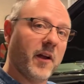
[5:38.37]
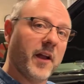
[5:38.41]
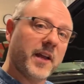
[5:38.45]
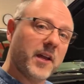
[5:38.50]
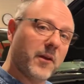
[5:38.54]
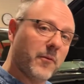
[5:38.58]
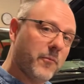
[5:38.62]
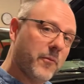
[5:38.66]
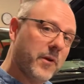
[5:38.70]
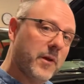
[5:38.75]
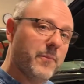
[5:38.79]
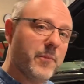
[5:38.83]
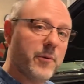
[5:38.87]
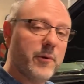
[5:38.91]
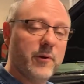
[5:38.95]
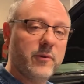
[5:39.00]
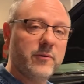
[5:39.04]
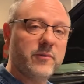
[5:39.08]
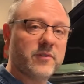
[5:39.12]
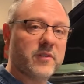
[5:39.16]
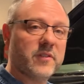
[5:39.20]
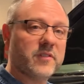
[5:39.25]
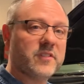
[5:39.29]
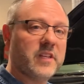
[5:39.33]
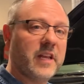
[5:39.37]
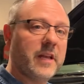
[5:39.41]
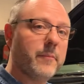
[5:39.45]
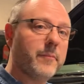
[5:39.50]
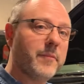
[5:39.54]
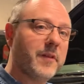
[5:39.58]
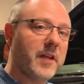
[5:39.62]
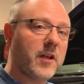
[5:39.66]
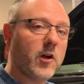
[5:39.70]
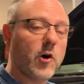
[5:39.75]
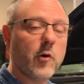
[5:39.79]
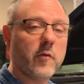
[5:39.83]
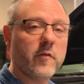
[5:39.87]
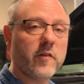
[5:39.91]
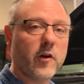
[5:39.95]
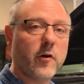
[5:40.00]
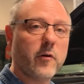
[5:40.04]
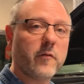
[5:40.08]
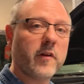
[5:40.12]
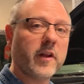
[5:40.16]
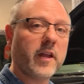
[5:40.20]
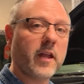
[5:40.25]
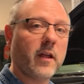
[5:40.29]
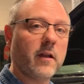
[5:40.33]
I can reproduce the same thing over and
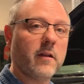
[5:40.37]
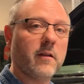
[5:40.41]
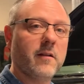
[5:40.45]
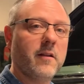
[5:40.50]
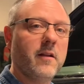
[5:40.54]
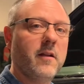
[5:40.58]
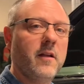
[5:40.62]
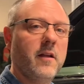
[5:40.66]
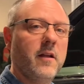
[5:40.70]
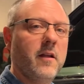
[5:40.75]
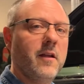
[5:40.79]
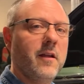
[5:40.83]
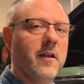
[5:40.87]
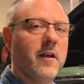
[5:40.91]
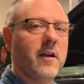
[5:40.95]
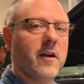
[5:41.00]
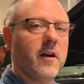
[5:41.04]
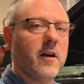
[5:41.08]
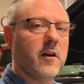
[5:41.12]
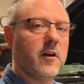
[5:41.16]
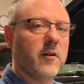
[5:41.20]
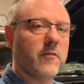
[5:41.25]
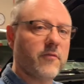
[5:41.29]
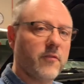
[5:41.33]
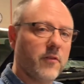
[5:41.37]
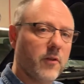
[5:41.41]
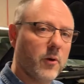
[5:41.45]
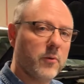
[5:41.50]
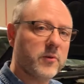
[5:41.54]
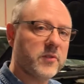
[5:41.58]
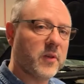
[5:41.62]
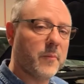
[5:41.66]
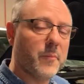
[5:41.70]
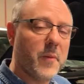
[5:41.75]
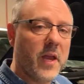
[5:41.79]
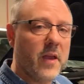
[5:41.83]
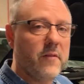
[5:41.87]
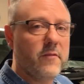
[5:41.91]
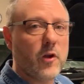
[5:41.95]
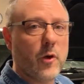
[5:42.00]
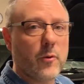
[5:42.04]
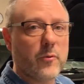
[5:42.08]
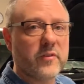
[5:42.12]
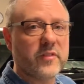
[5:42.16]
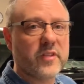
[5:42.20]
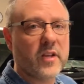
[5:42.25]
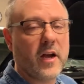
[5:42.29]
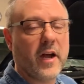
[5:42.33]
over again. Uh, for those that may know
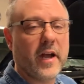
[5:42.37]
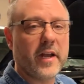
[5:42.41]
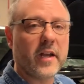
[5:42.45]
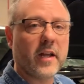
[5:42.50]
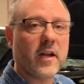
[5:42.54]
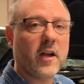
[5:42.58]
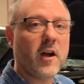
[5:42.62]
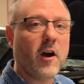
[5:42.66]
this kind of